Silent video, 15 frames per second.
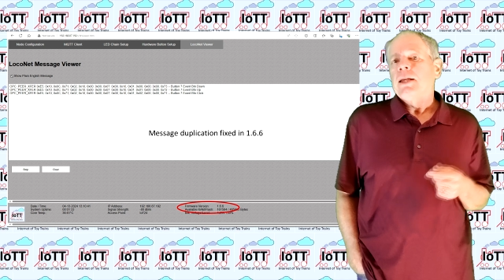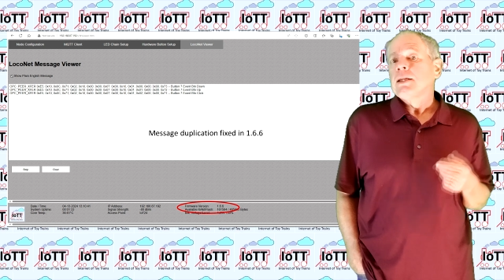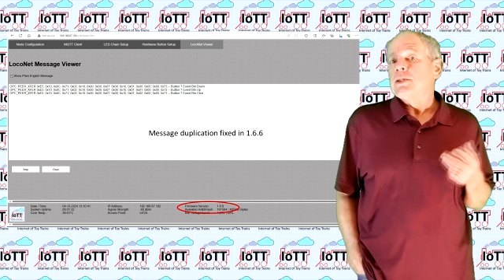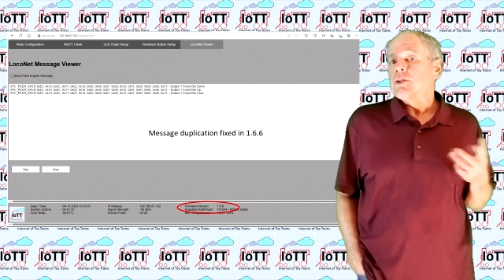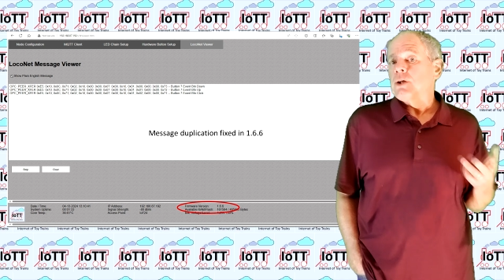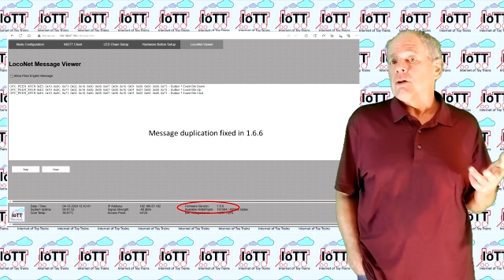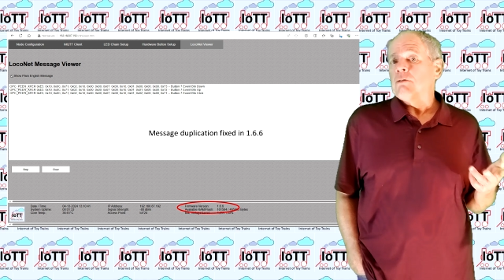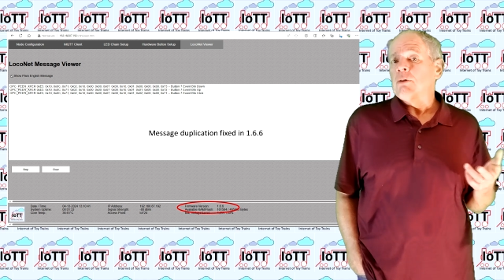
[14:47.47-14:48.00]
The
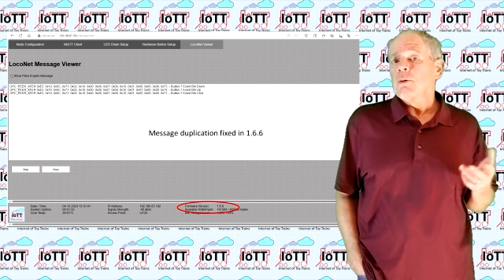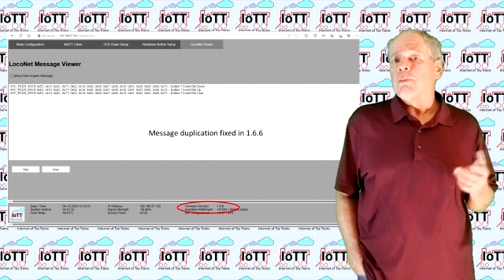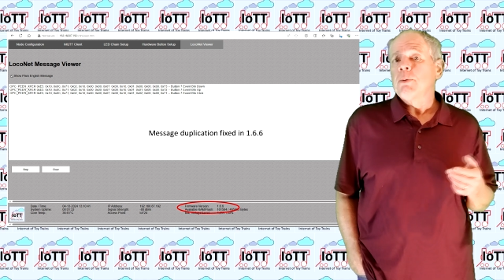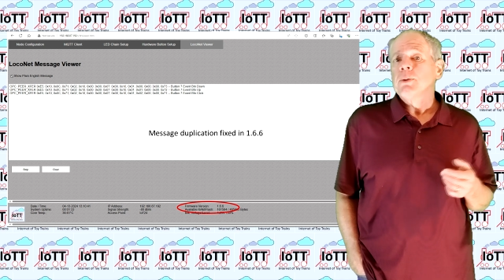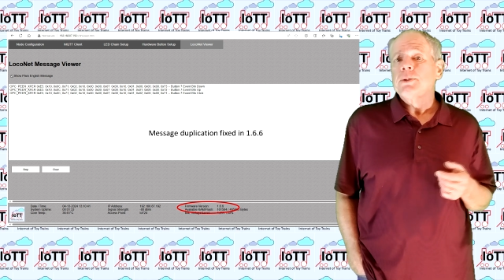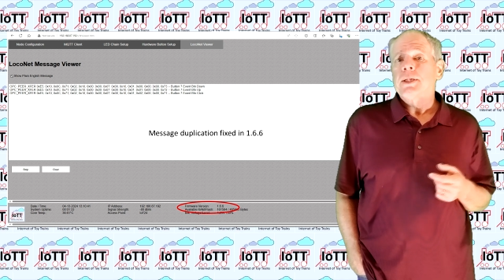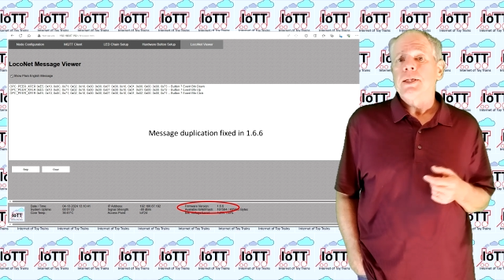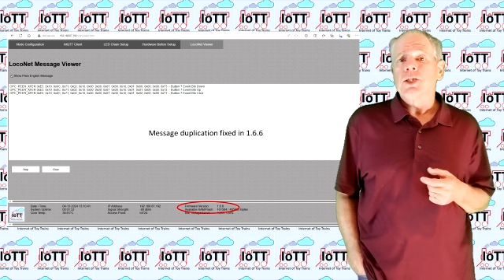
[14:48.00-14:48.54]
servo
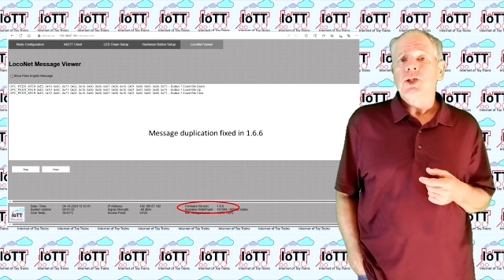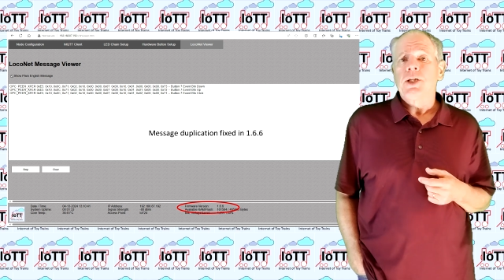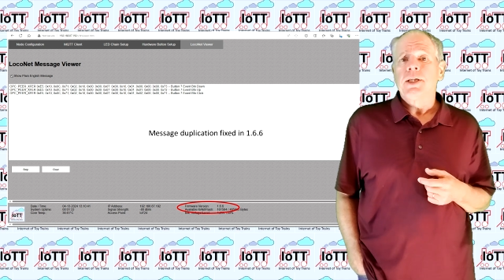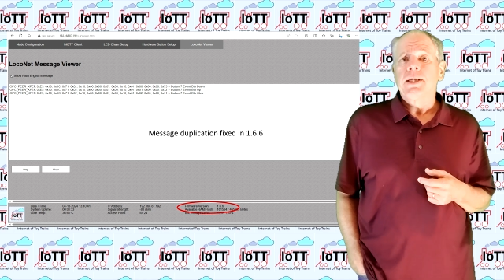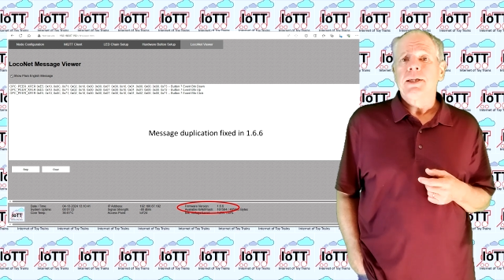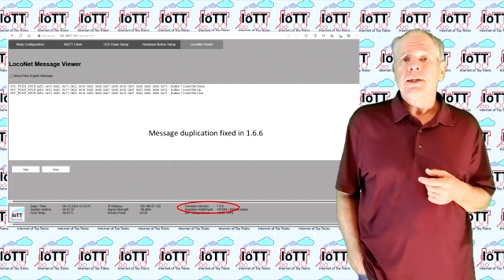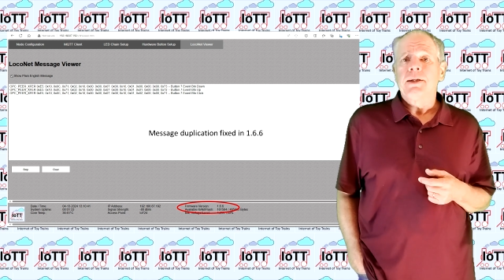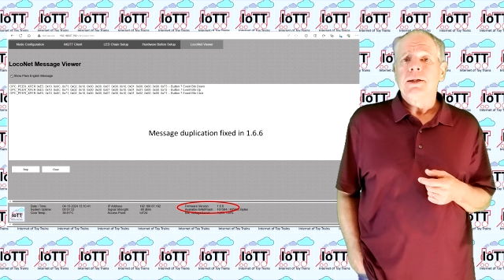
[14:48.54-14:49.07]

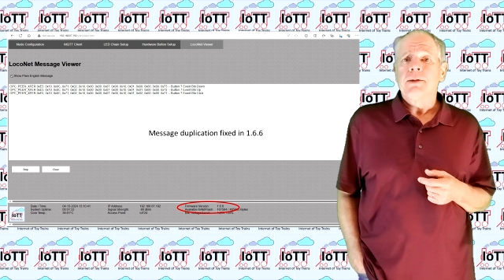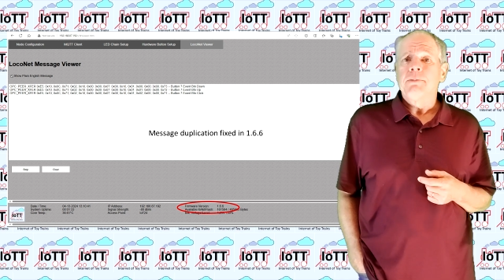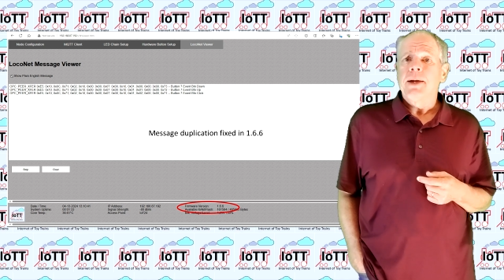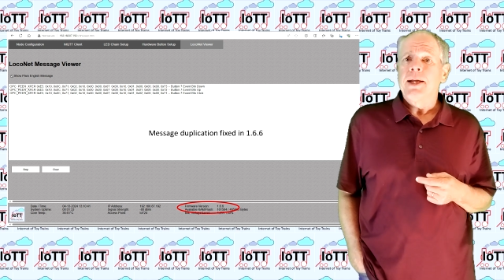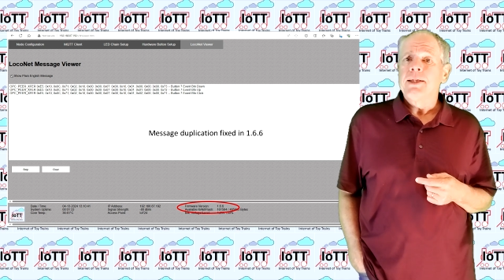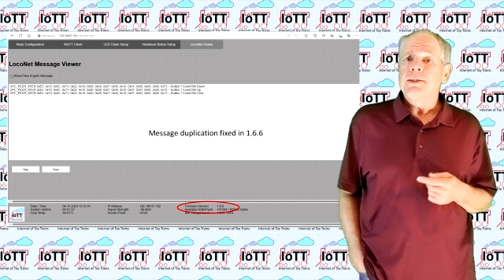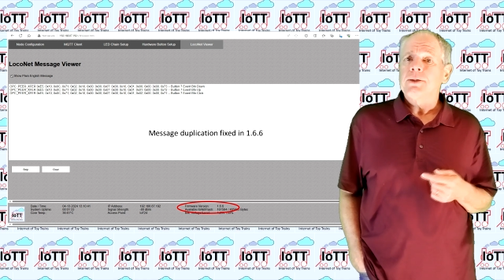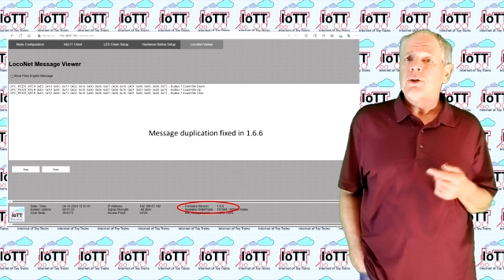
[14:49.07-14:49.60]
positioning
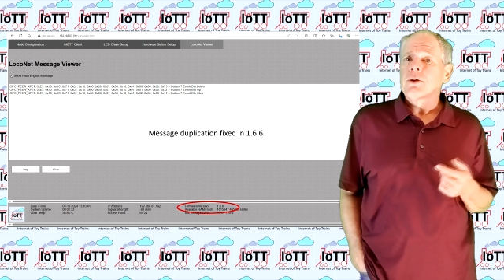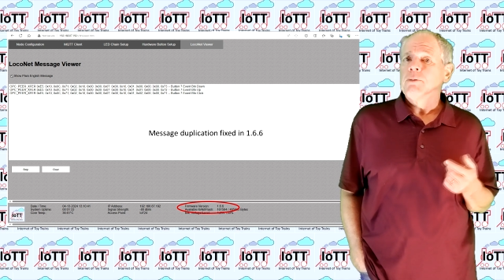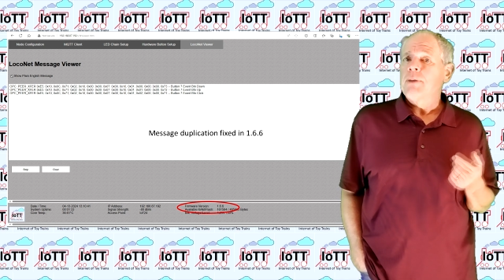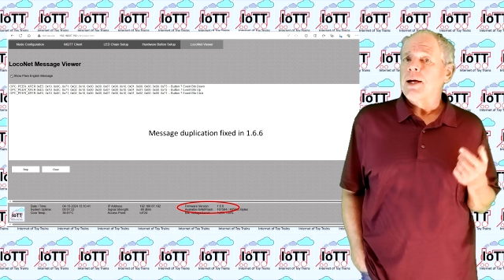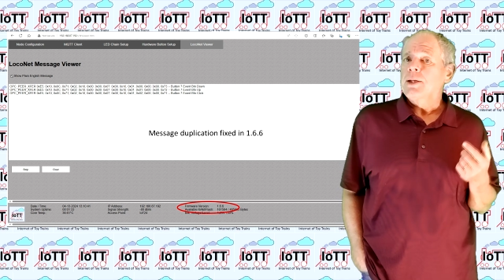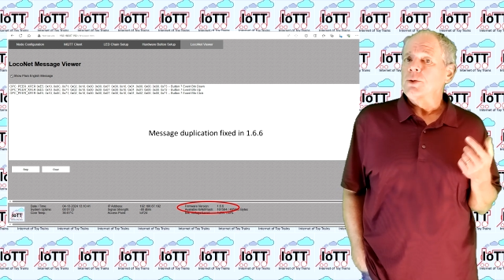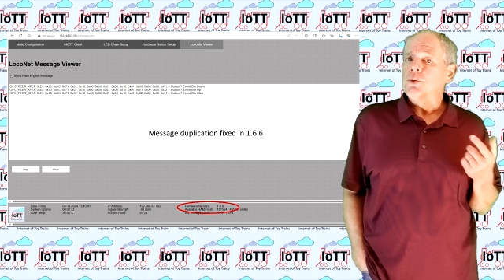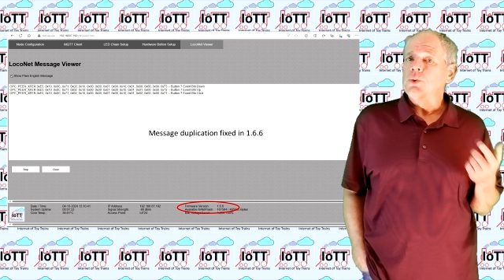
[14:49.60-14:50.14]
remains on
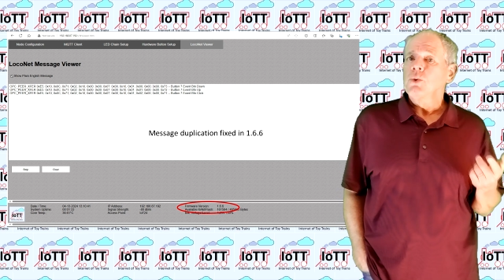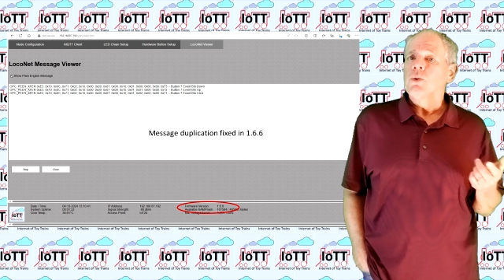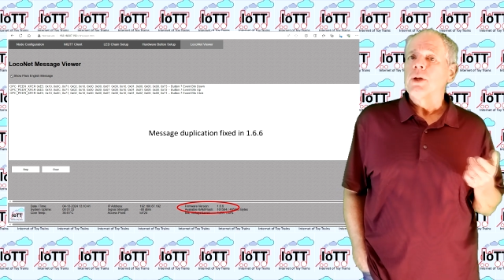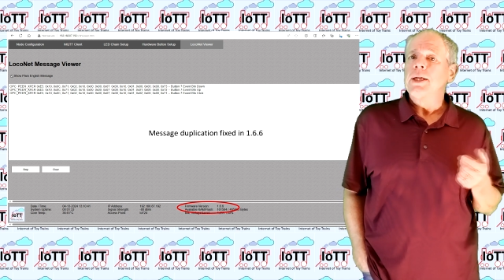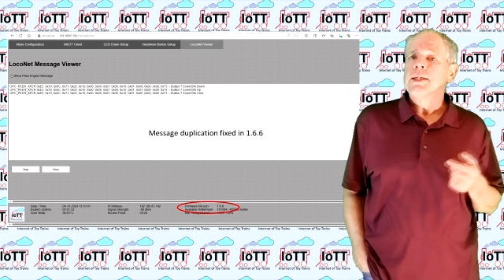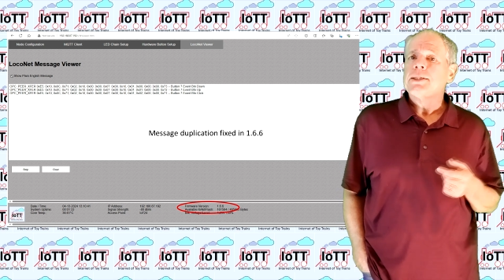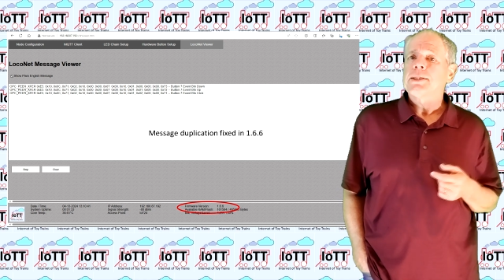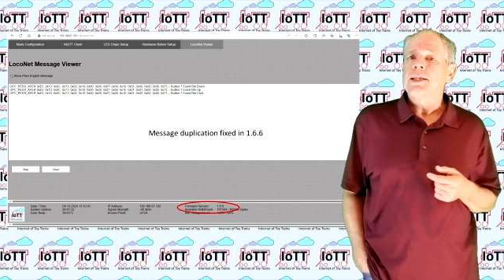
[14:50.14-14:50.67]
my to-do
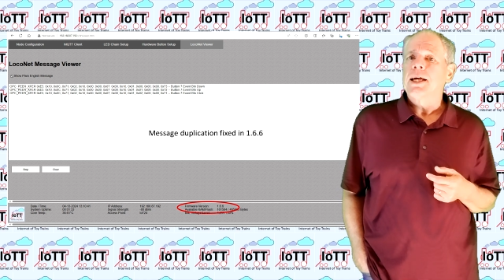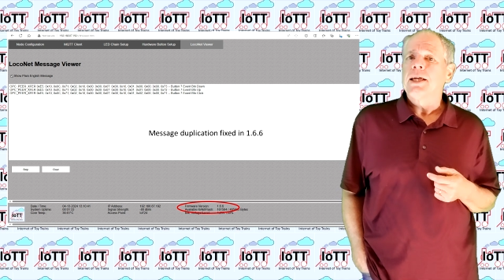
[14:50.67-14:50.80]
list